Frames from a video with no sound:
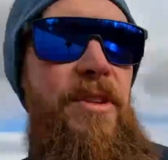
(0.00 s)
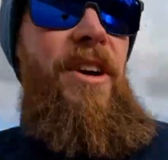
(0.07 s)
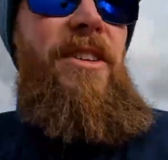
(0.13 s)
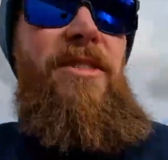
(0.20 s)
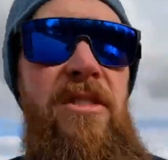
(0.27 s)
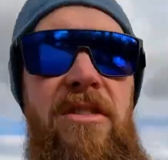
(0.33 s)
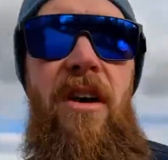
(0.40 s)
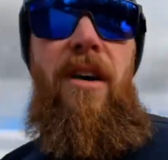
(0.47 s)

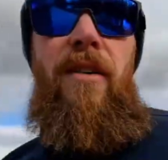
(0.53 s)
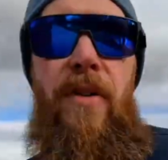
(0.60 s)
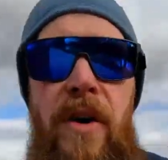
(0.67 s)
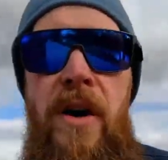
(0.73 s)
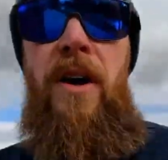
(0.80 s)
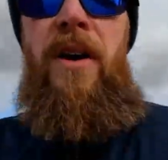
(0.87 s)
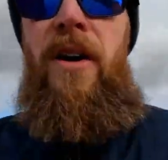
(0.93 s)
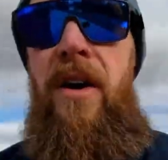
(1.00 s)
sections of
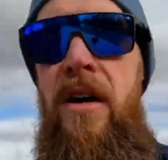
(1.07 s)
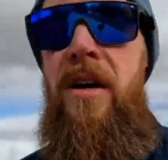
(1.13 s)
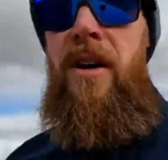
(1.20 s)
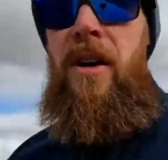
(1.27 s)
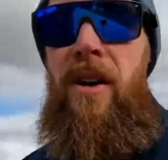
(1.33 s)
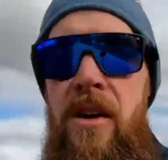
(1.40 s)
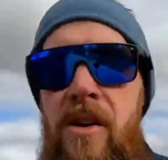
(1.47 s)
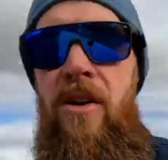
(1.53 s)

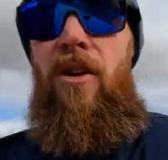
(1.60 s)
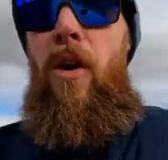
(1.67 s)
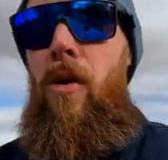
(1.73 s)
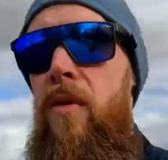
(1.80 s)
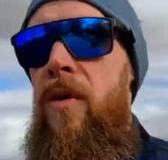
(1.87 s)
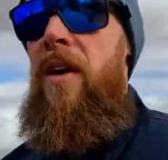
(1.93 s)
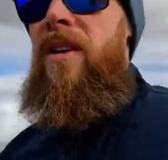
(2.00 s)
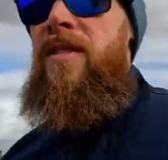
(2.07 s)
your
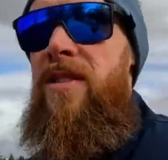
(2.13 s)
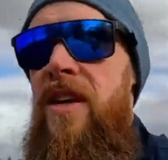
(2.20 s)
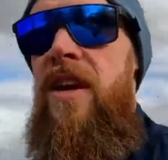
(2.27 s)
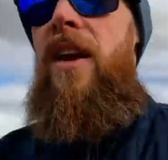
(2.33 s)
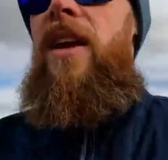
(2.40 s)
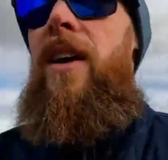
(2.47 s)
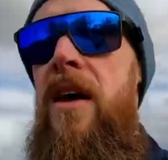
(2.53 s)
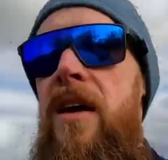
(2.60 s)
goal race and
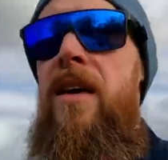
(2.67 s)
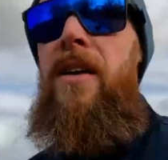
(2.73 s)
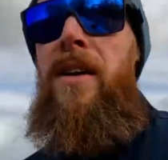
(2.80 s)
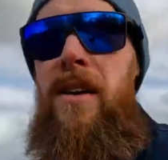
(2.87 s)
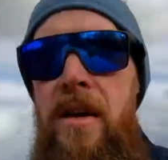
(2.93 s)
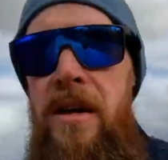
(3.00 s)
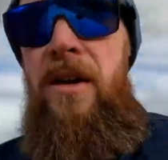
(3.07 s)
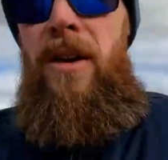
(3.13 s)

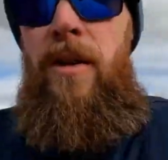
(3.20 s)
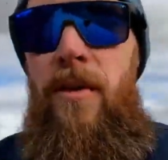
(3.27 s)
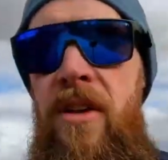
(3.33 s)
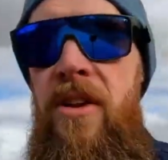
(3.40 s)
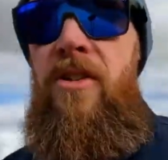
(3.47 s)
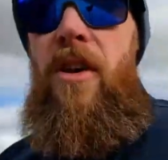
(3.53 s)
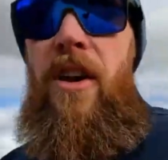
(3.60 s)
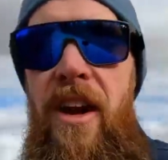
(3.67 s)

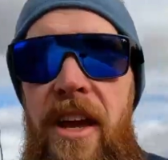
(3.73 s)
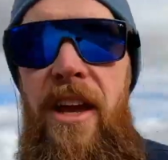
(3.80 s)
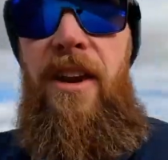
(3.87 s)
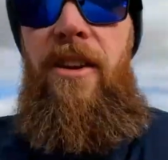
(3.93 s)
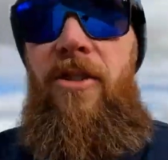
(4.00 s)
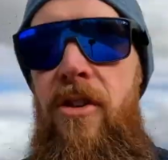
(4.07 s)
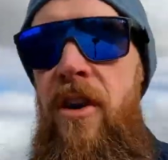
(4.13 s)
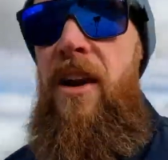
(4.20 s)
really trying to get
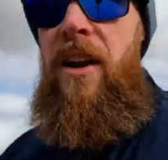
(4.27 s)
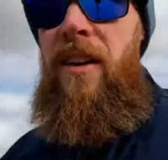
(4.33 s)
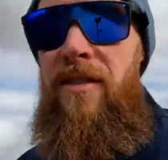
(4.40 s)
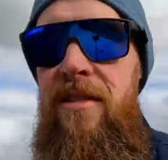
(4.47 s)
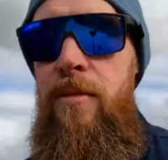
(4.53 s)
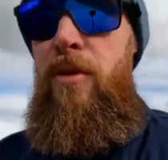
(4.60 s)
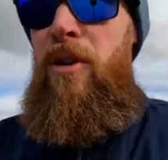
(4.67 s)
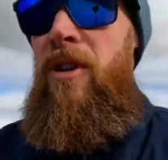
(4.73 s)
in training
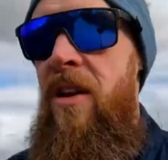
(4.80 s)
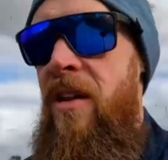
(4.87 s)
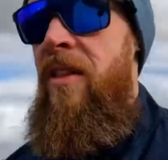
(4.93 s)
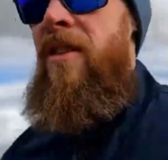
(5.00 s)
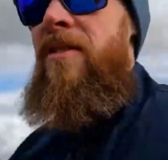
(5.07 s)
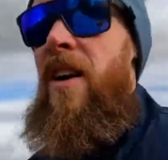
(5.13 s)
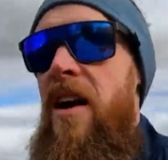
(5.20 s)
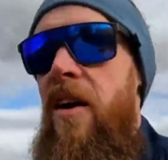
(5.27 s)
similar to the
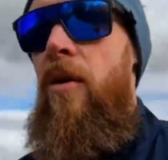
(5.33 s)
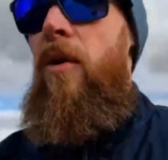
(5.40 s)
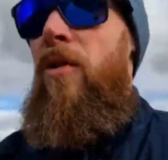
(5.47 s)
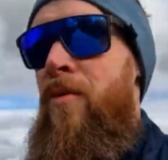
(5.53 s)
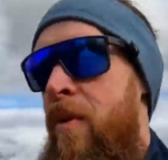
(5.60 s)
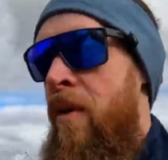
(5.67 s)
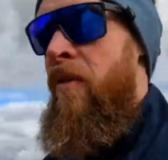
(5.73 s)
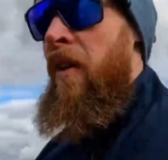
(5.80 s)
exact course
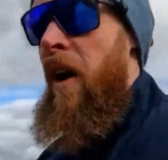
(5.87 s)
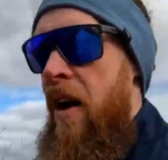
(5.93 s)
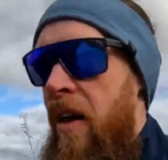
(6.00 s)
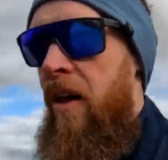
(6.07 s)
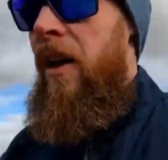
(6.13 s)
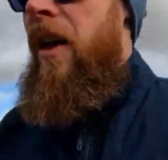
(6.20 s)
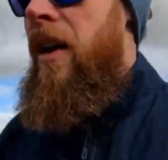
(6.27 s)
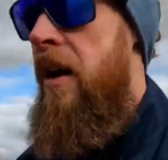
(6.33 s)

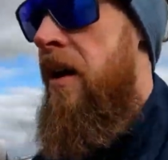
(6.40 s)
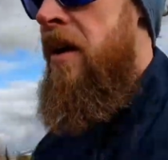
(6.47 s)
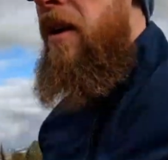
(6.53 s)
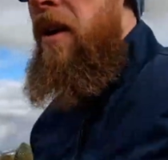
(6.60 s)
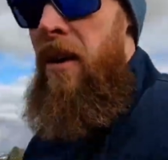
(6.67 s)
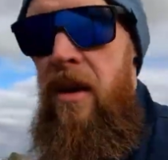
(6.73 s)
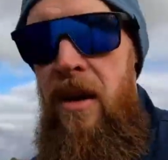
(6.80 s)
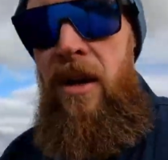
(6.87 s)
profile.
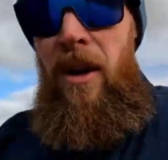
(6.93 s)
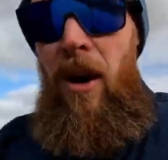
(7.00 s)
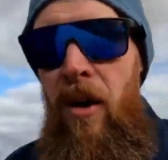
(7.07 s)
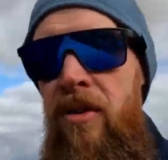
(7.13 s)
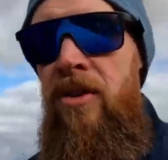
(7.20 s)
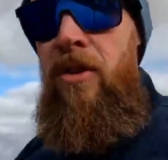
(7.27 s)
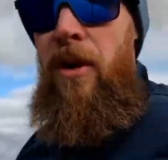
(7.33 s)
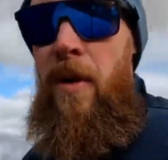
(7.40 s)

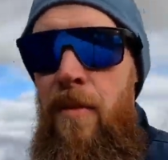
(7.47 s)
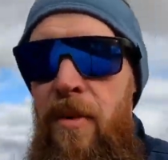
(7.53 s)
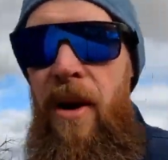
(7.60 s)
Also can